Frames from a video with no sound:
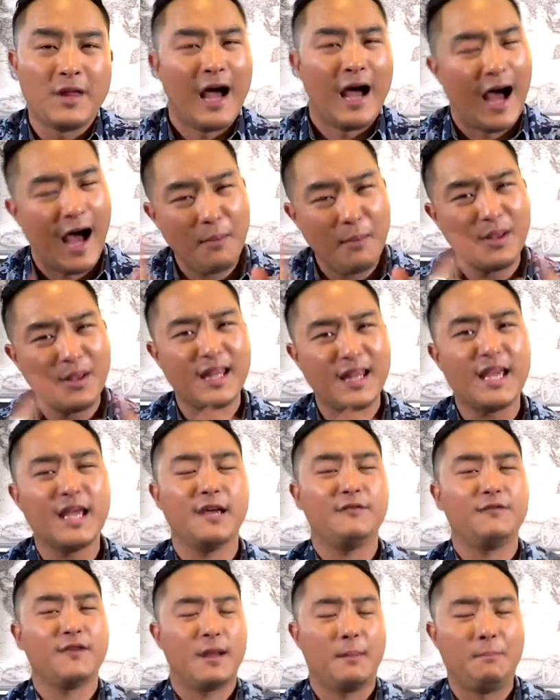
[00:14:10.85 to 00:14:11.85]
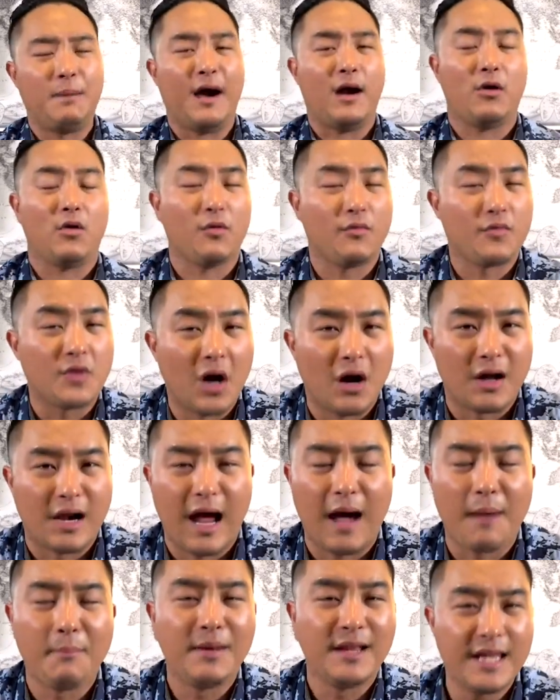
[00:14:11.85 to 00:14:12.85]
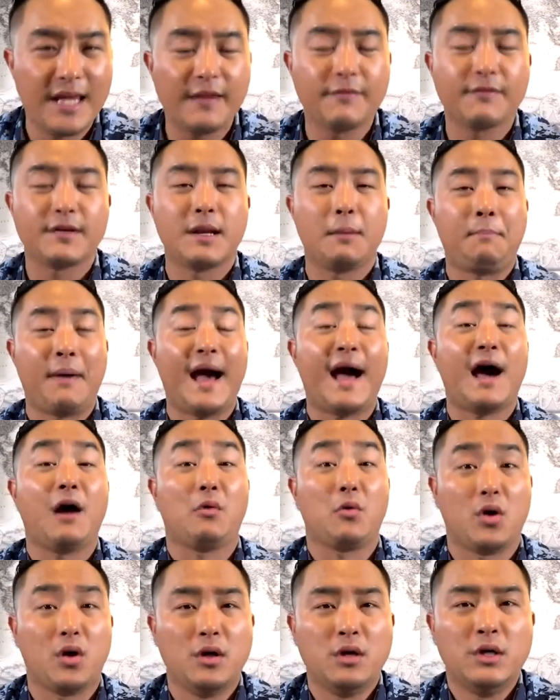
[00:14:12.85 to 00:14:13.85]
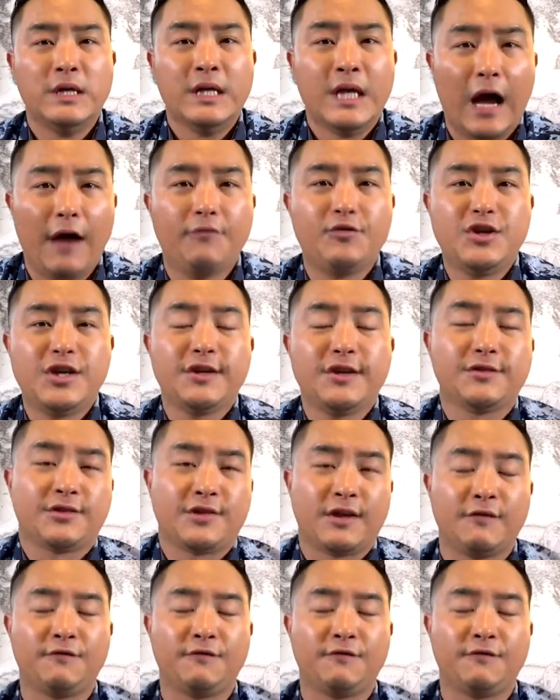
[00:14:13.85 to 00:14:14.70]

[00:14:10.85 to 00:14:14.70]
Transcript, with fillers: I believe in the power of God. I believe in the power of Jesus.